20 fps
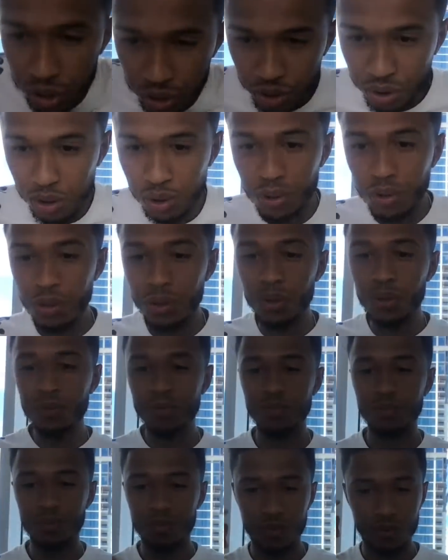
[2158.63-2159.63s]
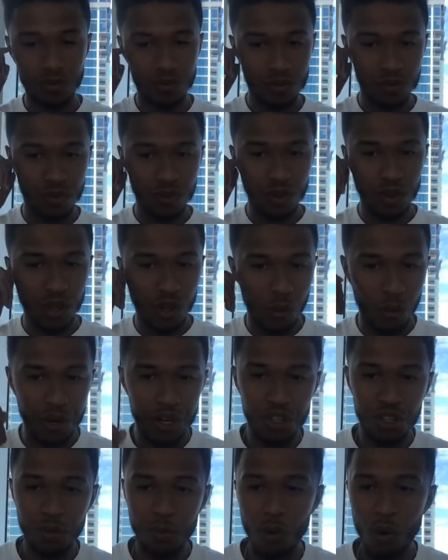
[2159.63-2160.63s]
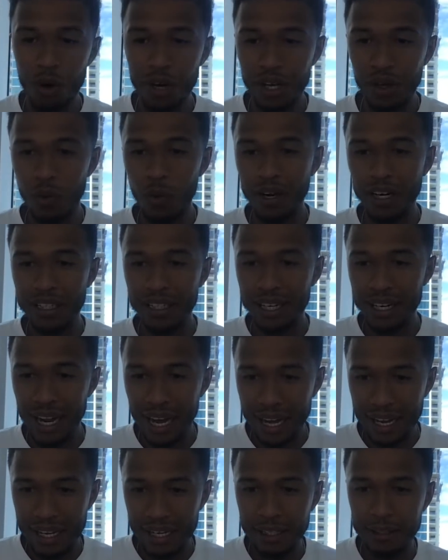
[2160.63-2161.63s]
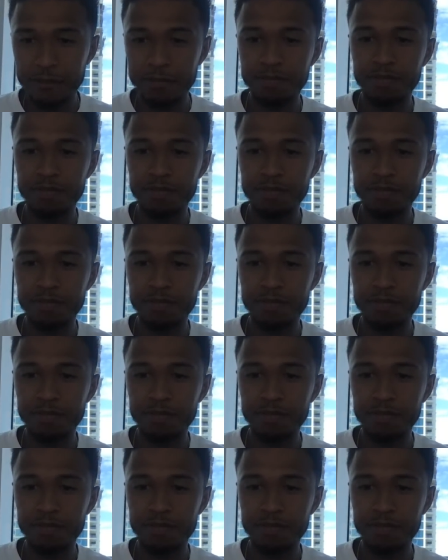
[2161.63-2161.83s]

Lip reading: 2, 1 in the morning, 1 in the night.